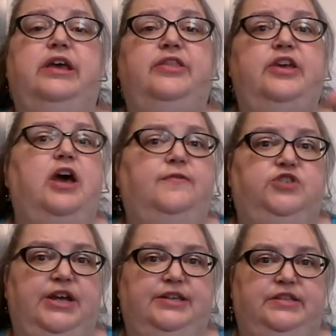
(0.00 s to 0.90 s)
in the off
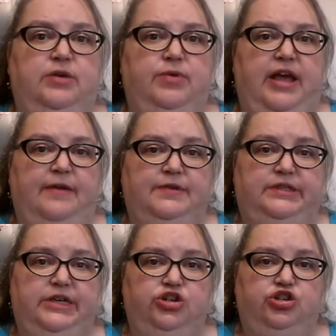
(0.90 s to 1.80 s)
chance he would have a
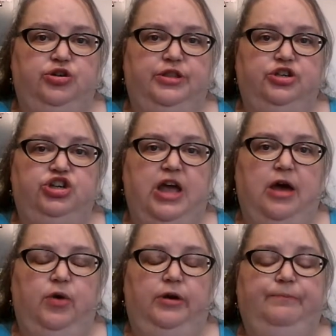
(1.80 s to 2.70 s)
seizure in the
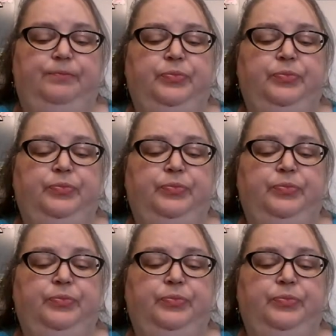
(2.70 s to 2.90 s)
shower.